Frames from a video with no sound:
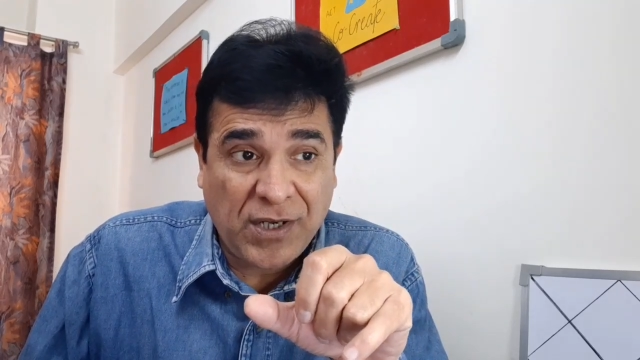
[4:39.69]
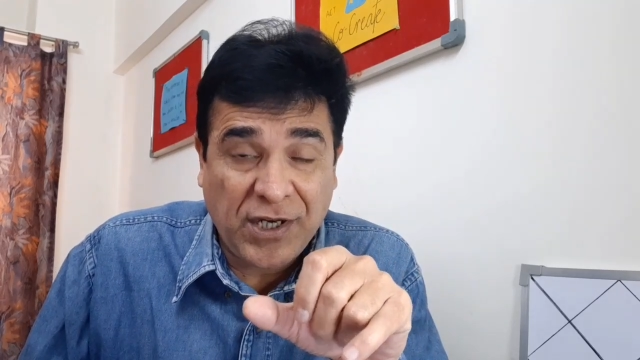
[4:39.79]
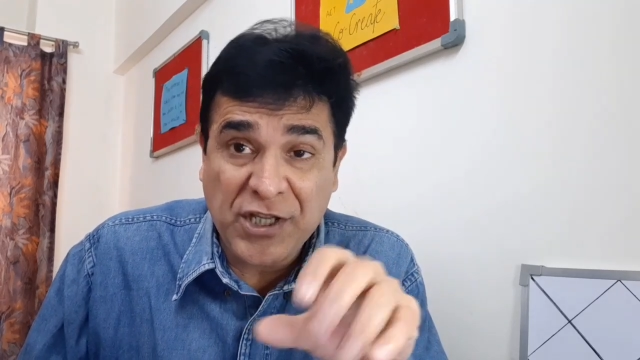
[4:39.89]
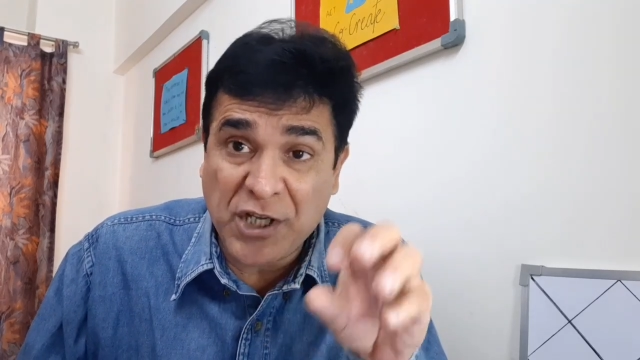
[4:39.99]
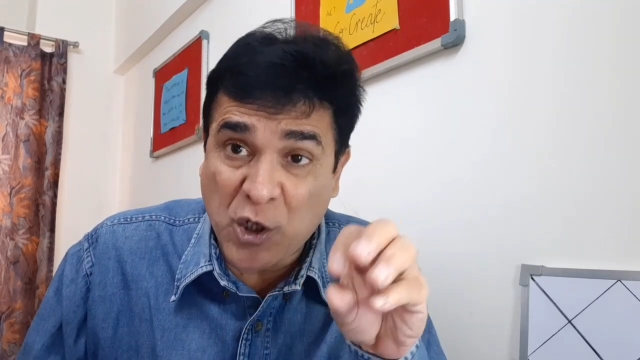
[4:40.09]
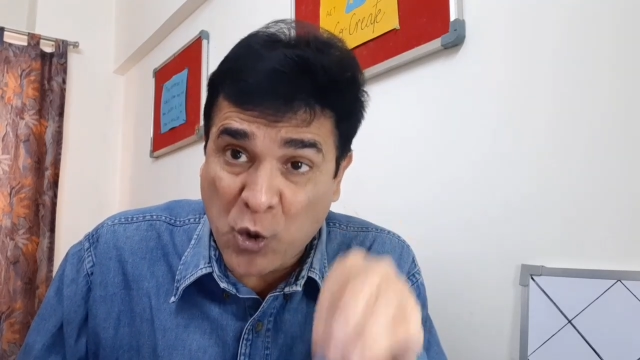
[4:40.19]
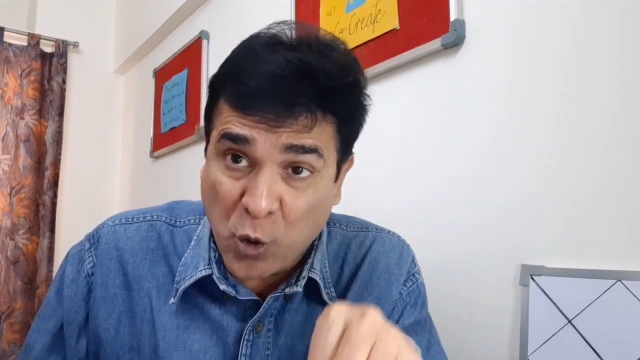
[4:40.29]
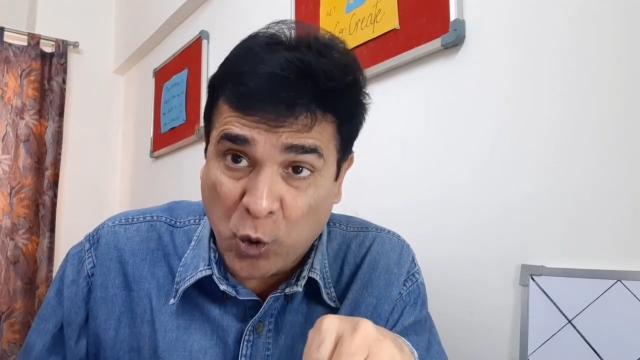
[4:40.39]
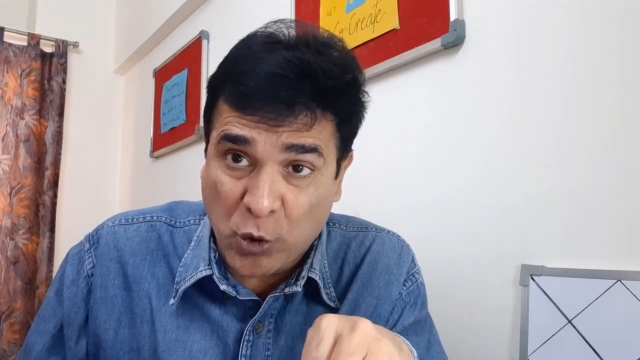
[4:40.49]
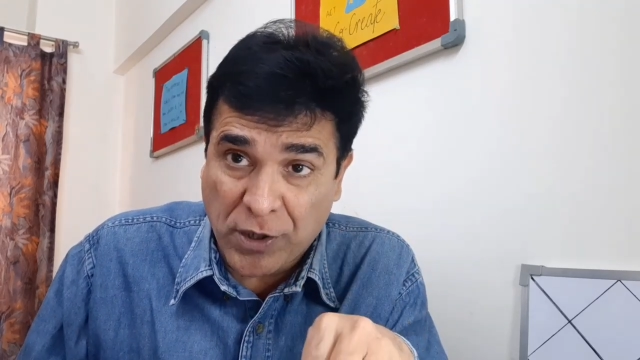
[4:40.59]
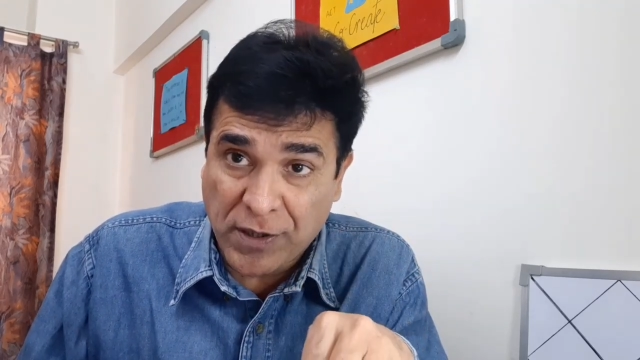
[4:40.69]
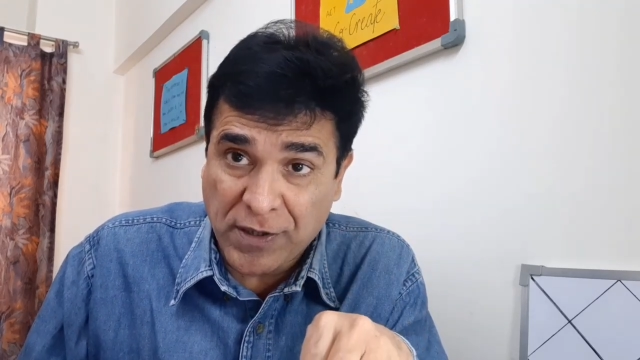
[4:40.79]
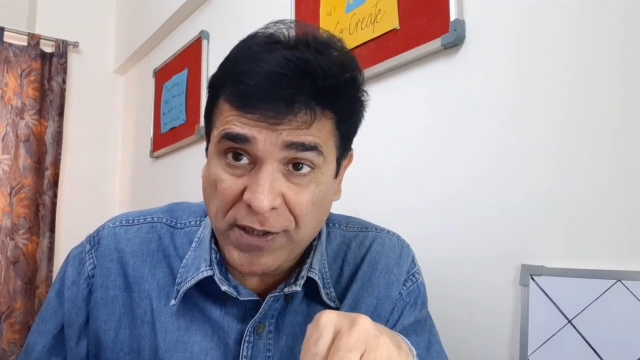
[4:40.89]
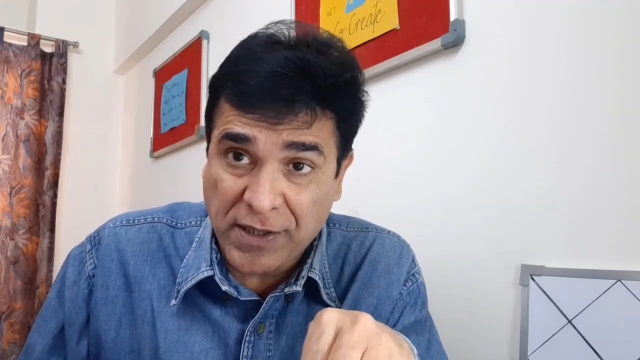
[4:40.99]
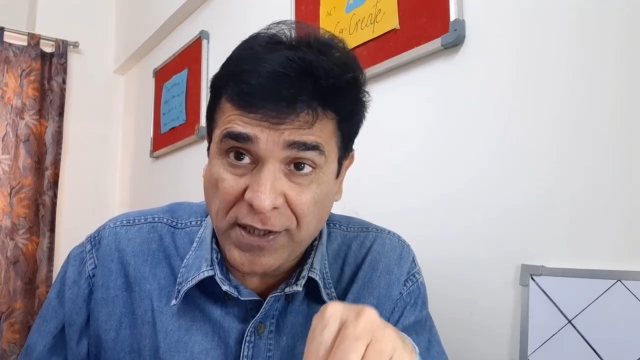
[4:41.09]
in the core,
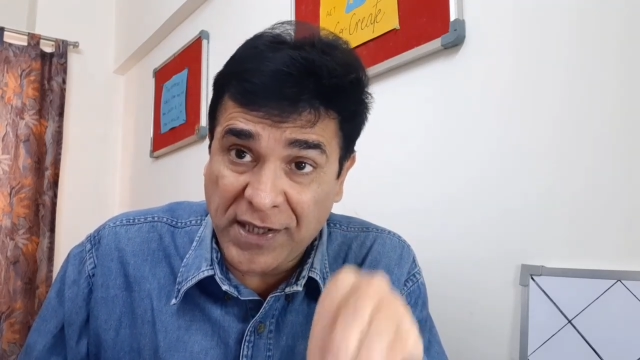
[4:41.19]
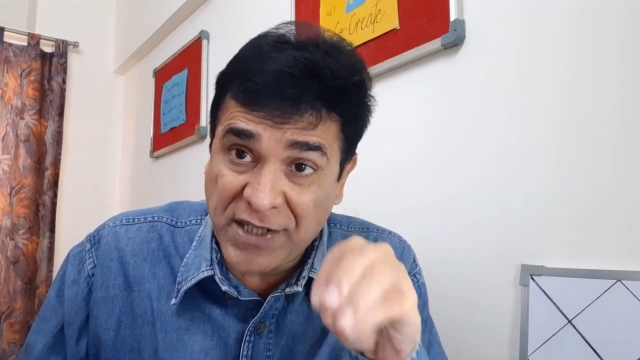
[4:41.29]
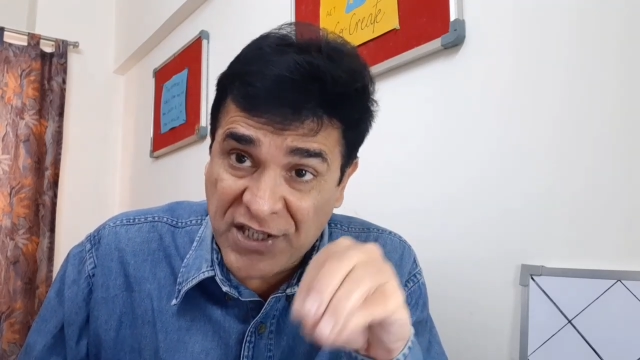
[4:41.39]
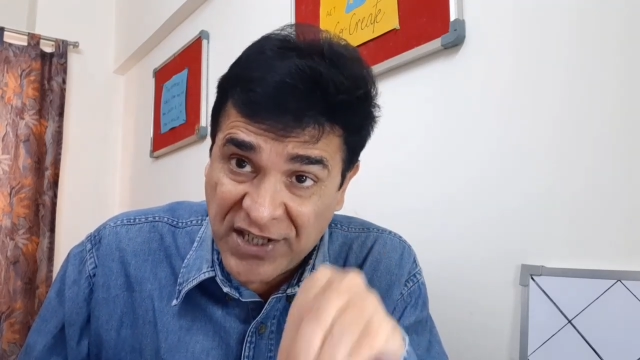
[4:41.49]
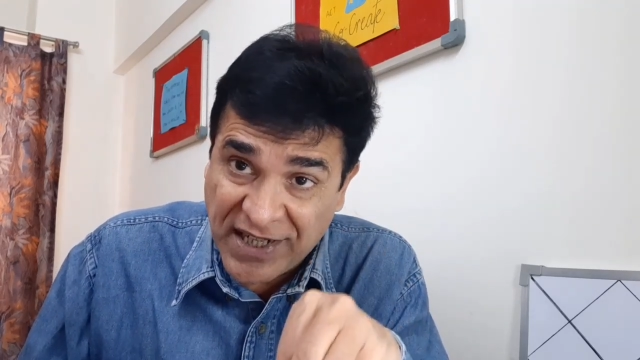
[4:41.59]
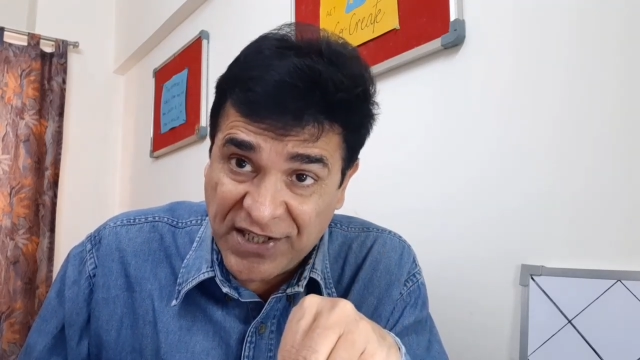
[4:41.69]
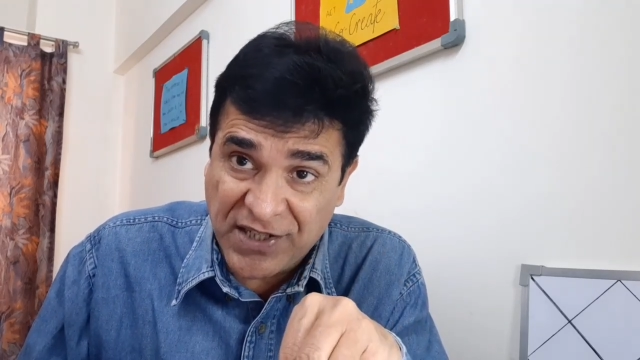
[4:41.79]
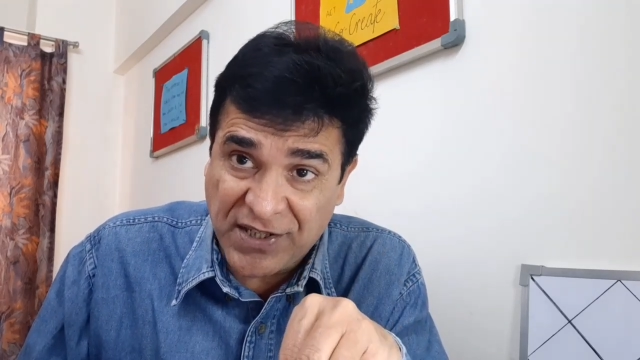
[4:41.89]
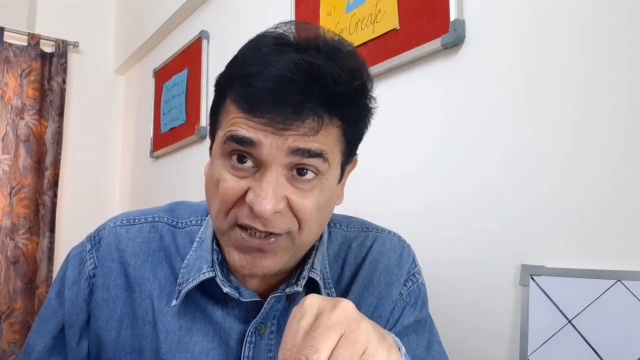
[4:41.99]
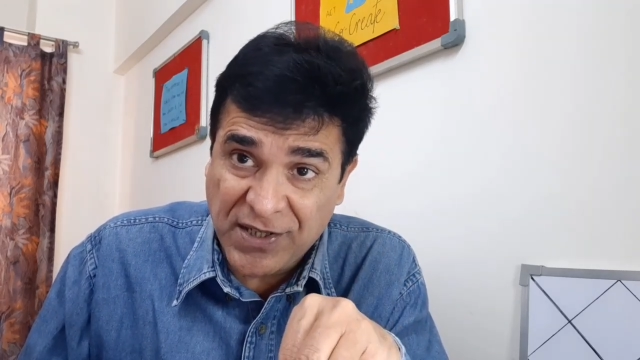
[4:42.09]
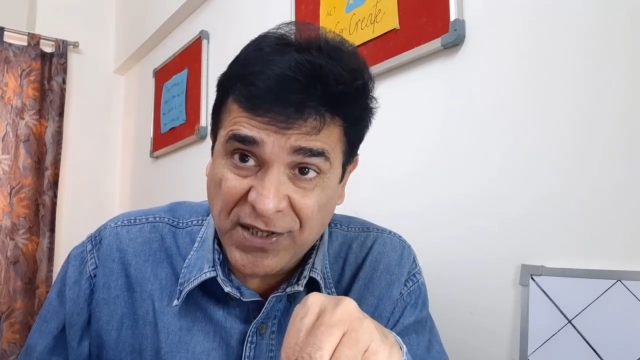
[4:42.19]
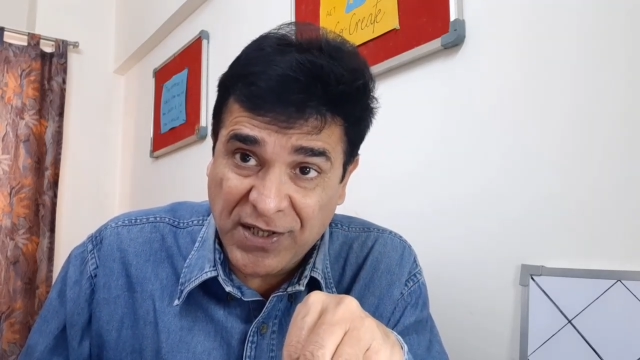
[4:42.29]
in the center